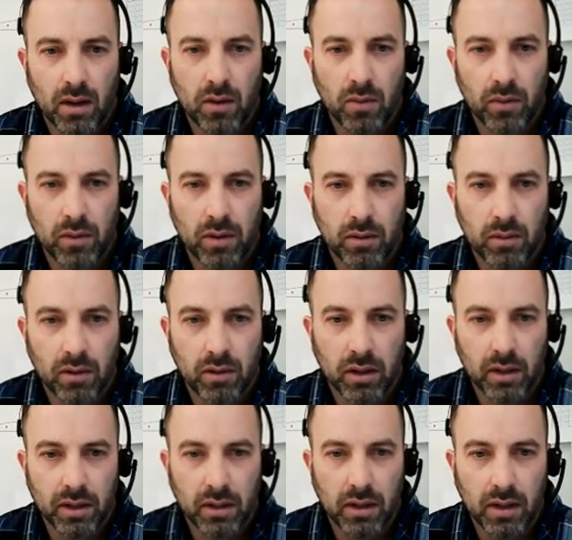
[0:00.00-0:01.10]
And we're going to
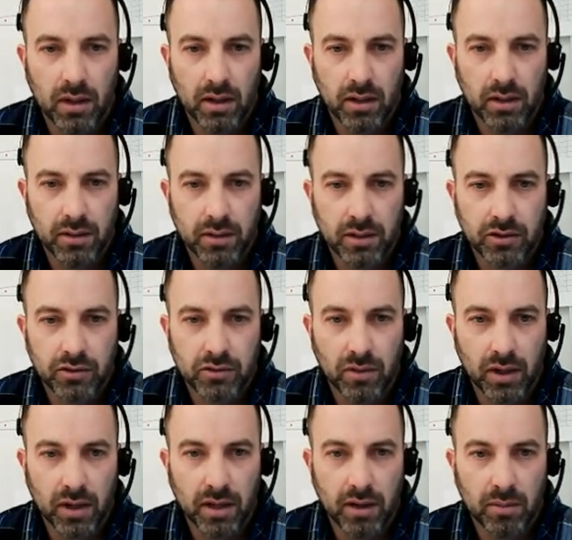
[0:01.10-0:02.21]
click on this
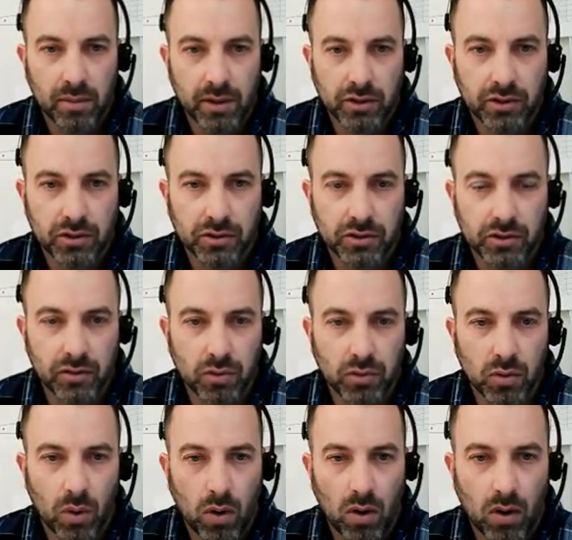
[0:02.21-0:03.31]
right here, make sure it's
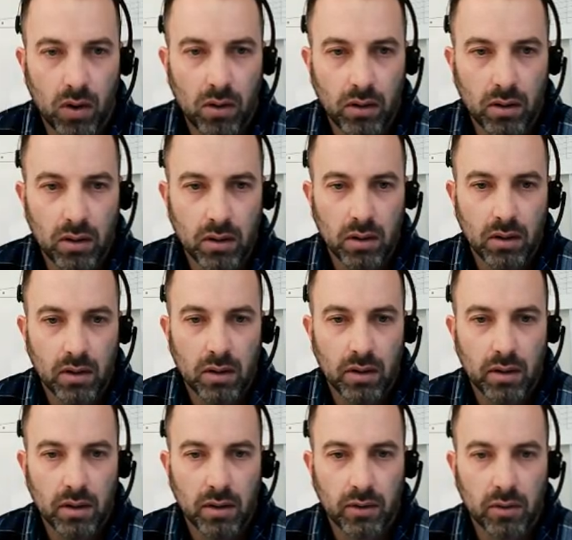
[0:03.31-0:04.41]
through all.
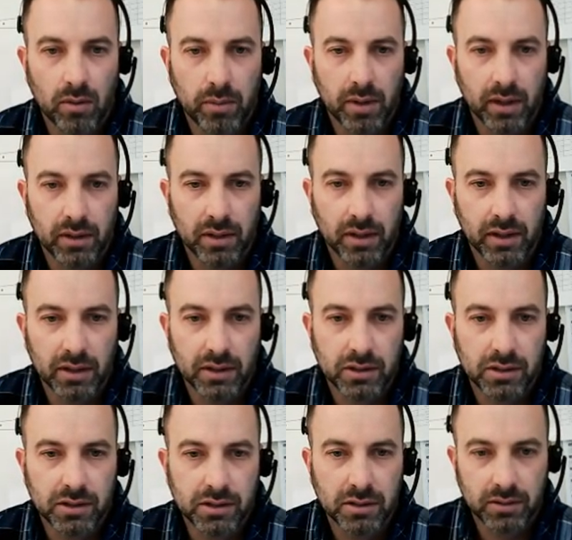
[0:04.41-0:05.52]
And then we're going to make
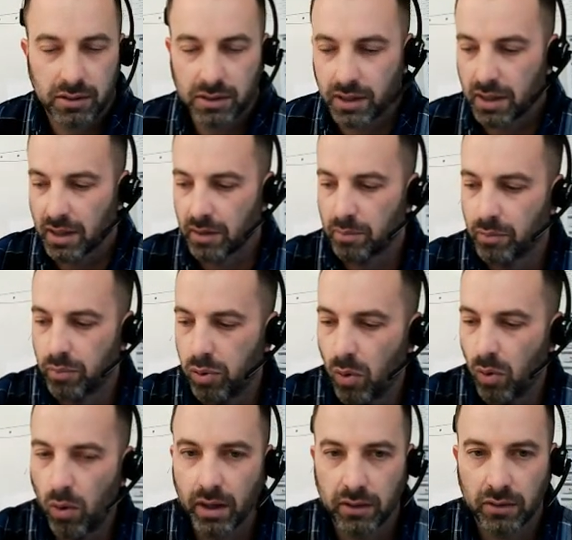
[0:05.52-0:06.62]
this say
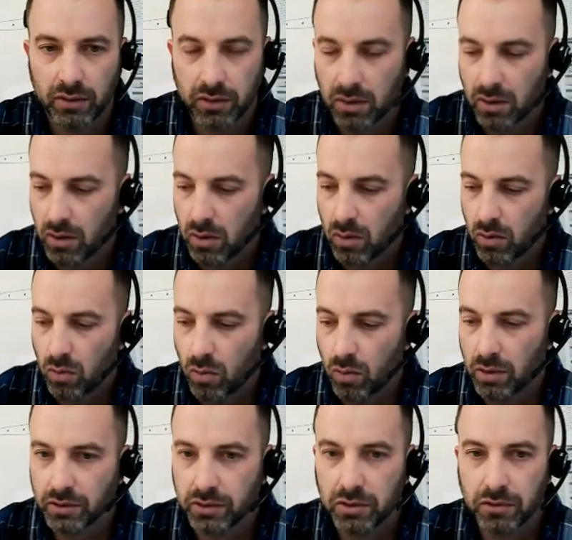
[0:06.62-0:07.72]

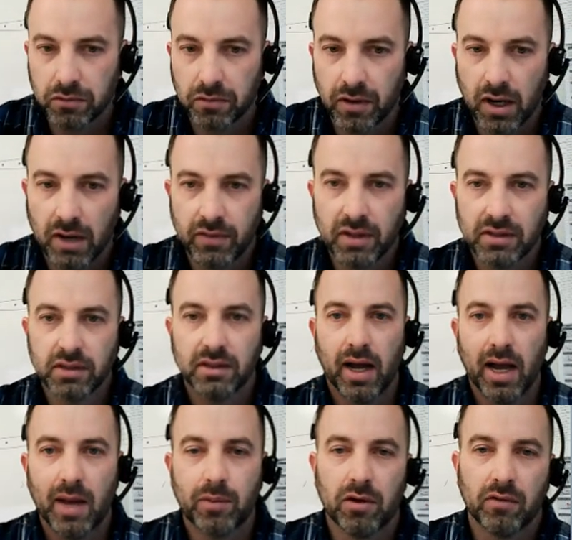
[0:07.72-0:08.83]
0.125. That's the
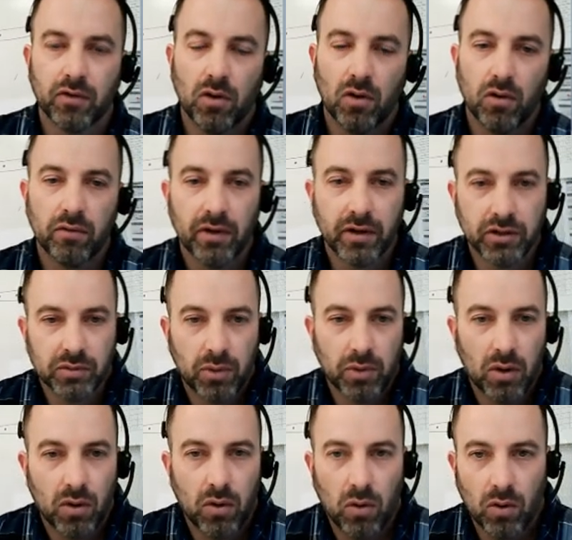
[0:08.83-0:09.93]
diameter of the hole, very
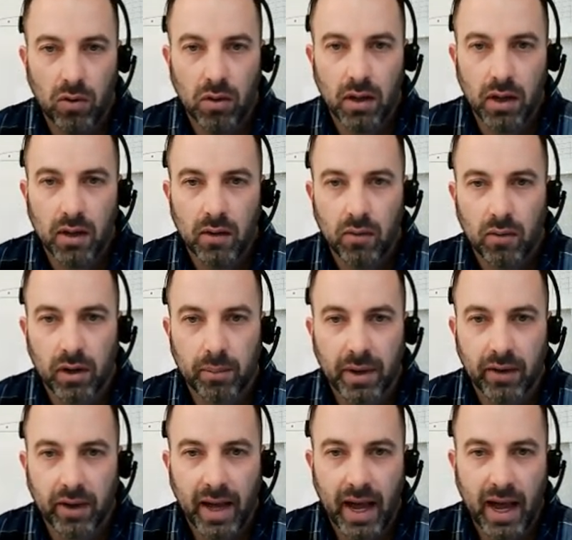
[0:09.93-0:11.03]
small hole. We're going to
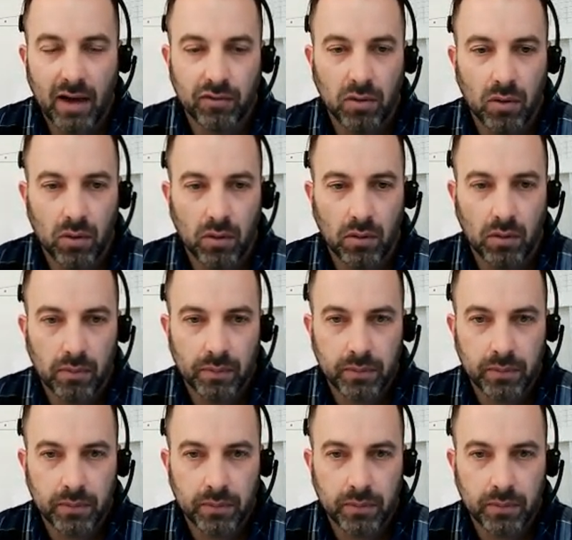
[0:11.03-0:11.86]
make like a half a hole.